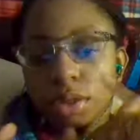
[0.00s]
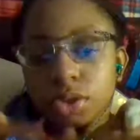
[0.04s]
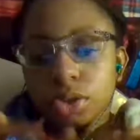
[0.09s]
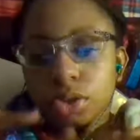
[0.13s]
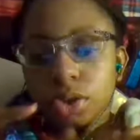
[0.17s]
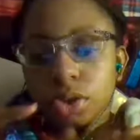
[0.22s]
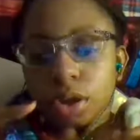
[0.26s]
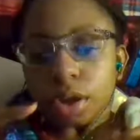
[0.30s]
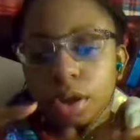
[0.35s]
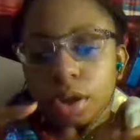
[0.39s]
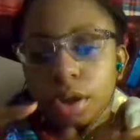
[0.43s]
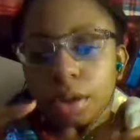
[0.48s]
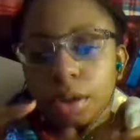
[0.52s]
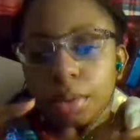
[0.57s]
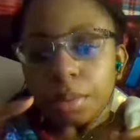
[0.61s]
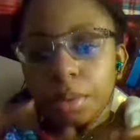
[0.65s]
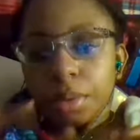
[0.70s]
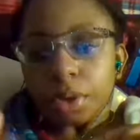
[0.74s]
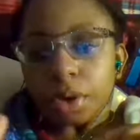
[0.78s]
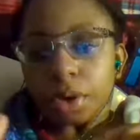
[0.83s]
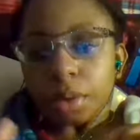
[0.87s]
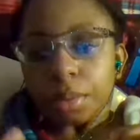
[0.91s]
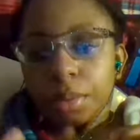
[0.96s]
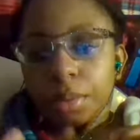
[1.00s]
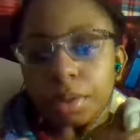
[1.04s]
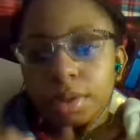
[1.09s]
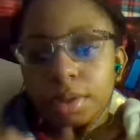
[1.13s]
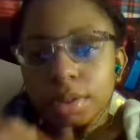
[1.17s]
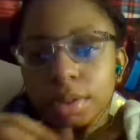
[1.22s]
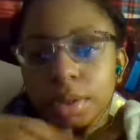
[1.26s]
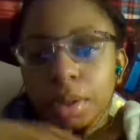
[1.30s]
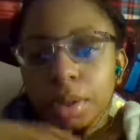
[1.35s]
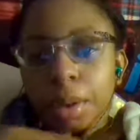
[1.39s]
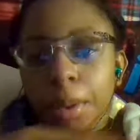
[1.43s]
subscribe, and comment.
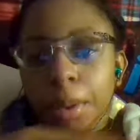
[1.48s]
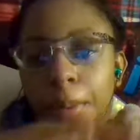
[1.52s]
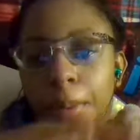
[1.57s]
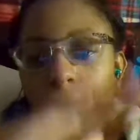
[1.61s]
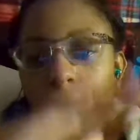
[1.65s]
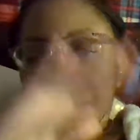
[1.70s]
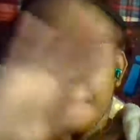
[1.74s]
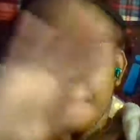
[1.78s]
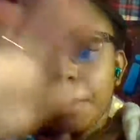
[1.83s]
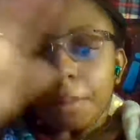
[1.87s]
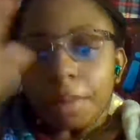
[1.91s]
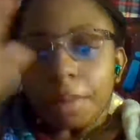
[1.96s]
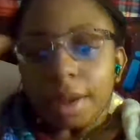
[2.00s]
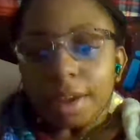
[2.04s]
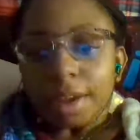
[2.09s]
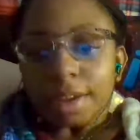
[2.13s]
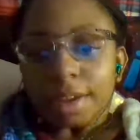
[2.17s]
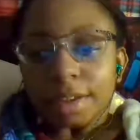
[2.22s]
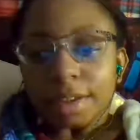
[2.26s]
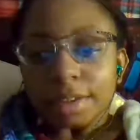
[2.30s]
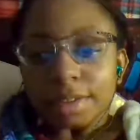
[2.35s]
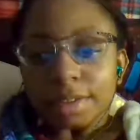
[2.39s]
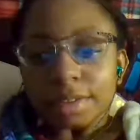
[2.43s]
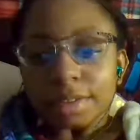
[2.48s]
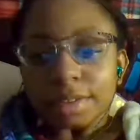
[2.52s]
Bye.